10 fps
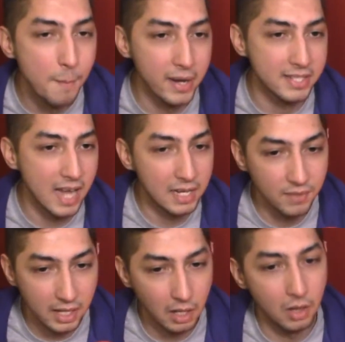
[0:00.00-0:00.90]
But it's kind of
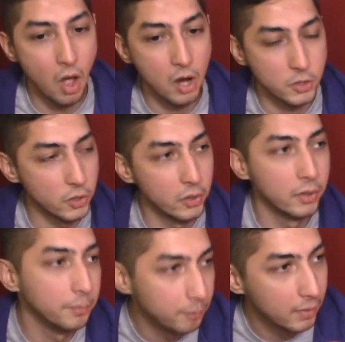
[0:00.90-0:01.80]
like a
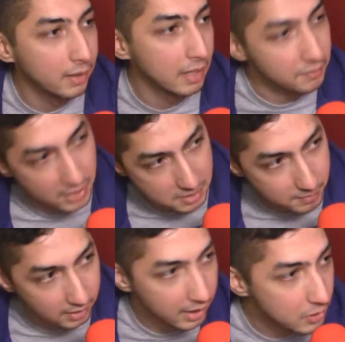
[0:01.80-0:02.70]
long-term
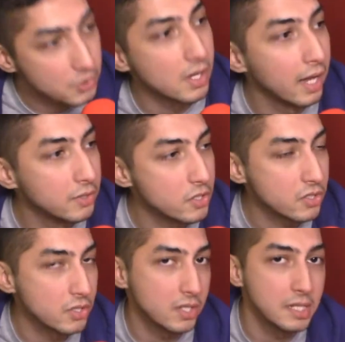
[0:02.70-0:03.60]
investment, like you said, just
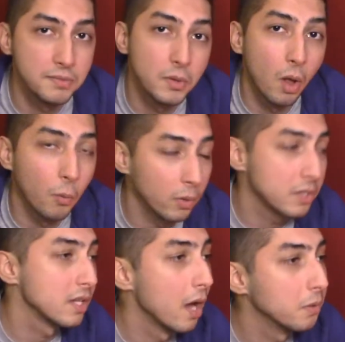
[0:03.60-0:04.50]
to see if it all works out.